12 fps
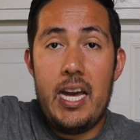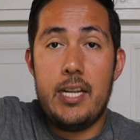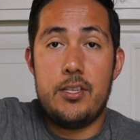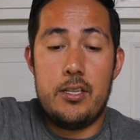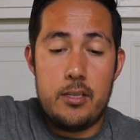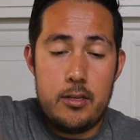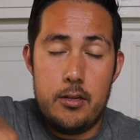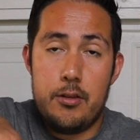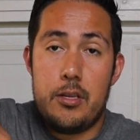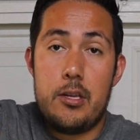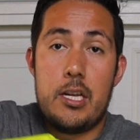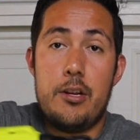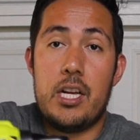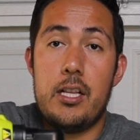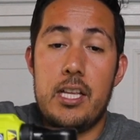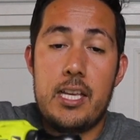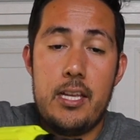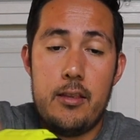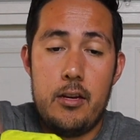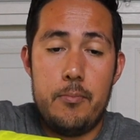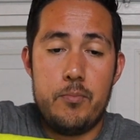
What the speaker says: ratchet. You know, you hear it clicking there.